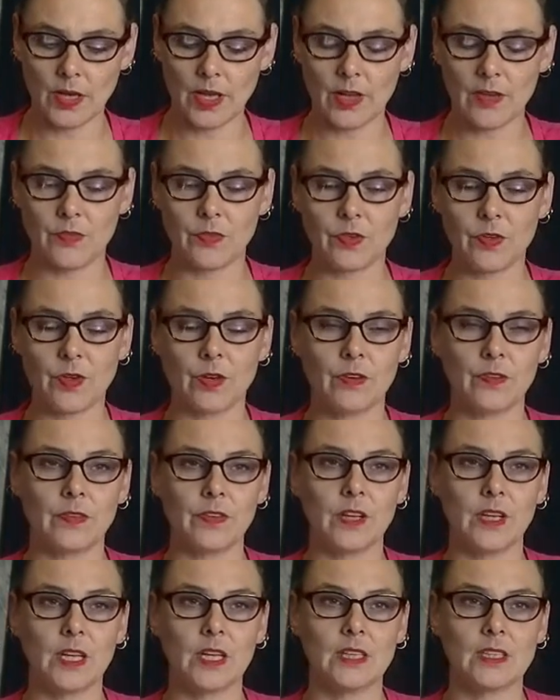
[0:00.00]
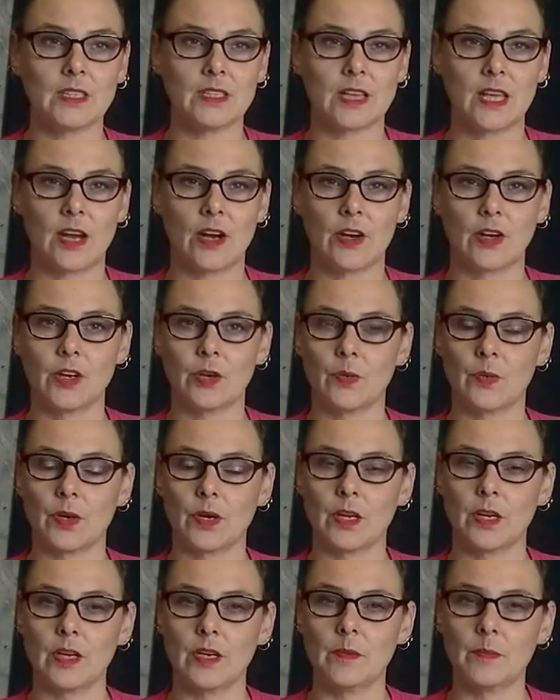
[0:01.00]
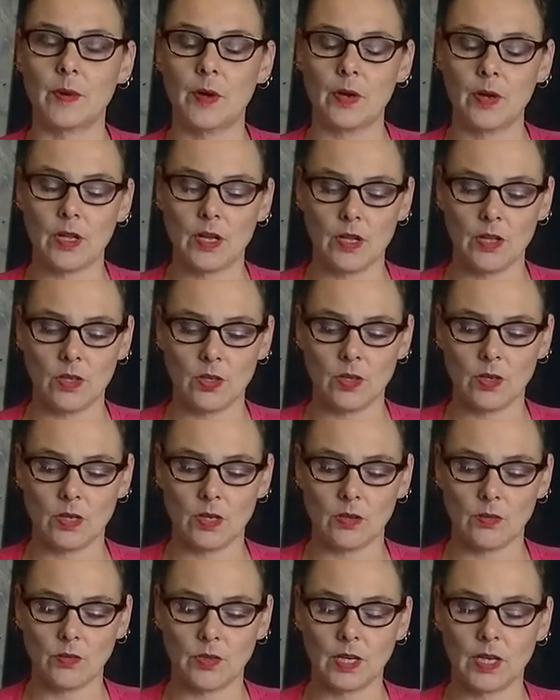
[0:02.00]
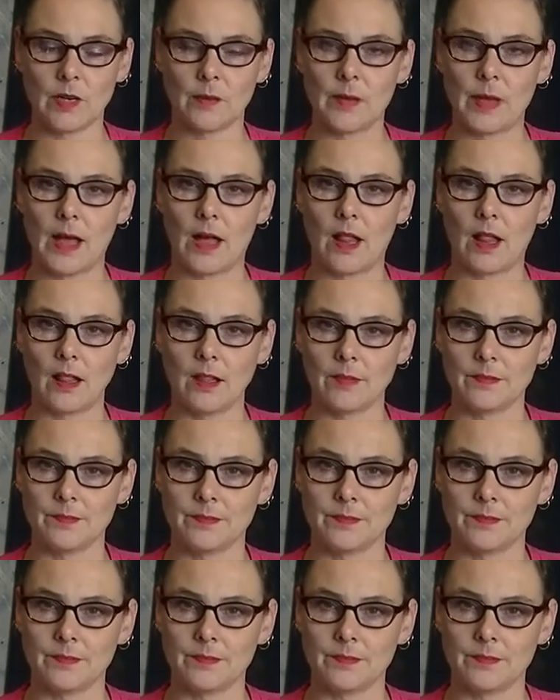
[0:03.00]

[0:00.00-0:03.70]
if you're feeling scared or worried about it, you can ring a bell.